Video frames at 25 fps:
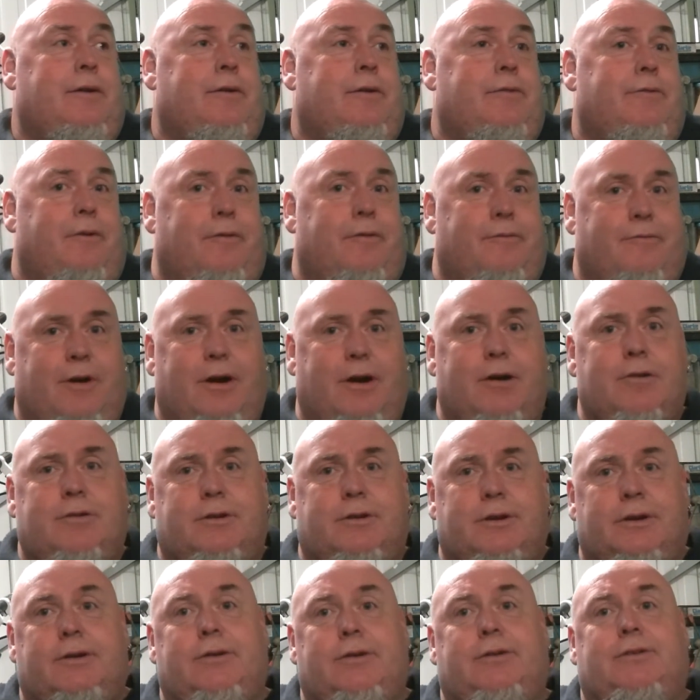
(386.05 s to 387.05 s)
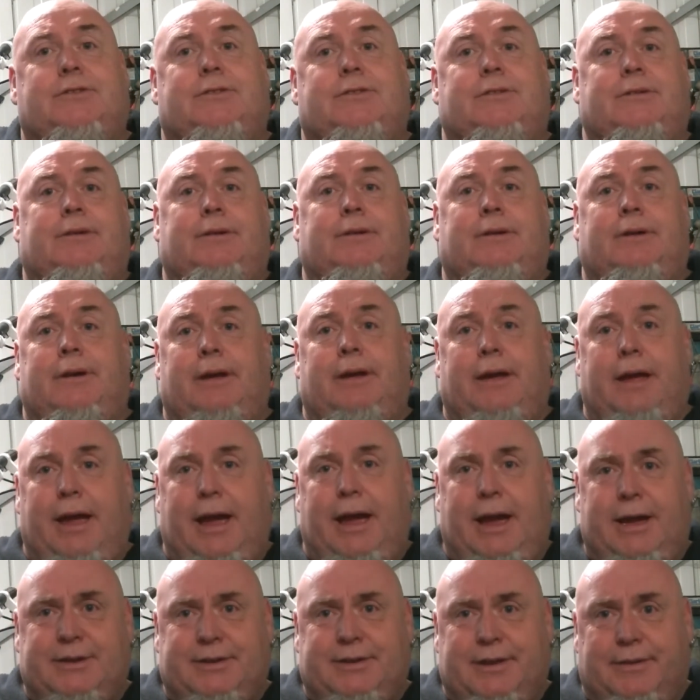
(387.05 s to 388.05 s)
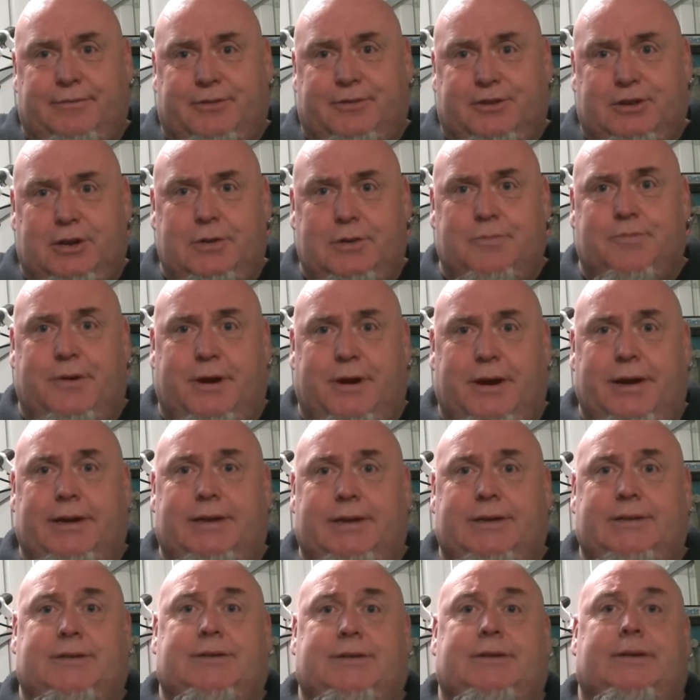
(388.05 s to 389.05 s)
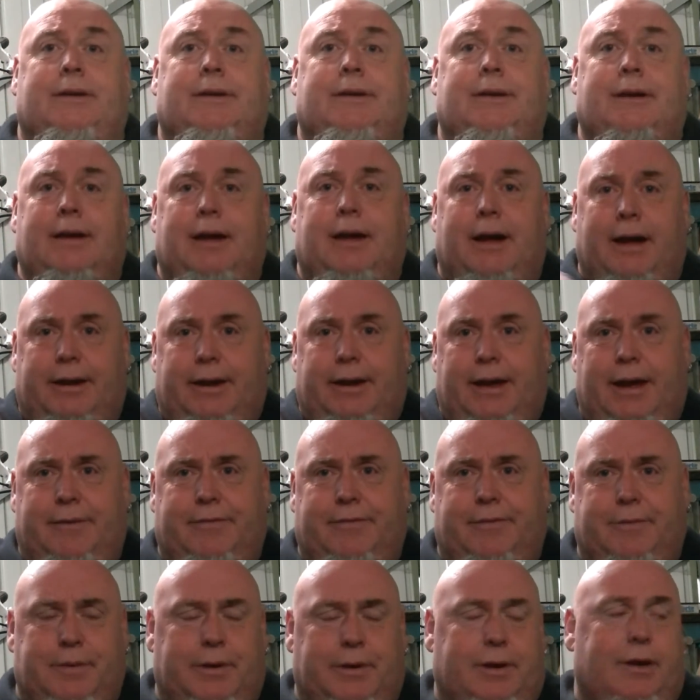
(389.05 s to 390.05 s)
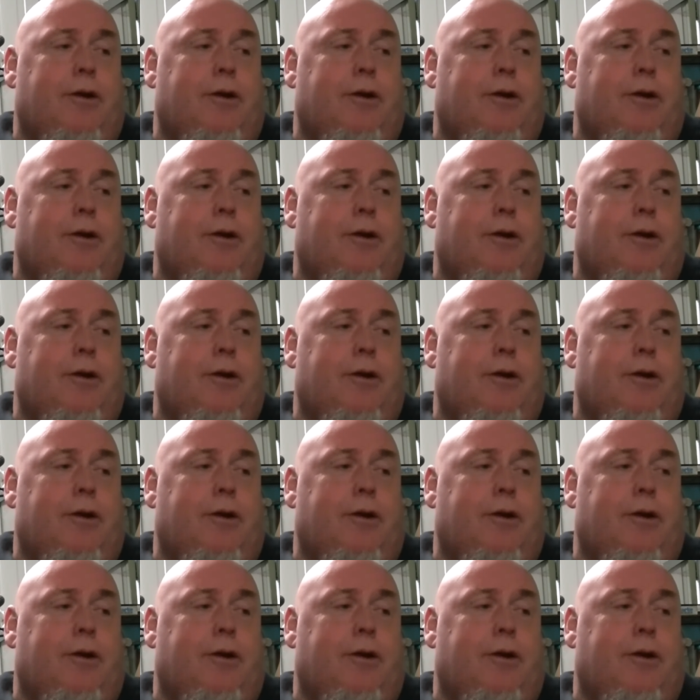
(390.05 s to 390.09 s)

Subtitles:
for road use, it has to have 2 brakes, and it has to be.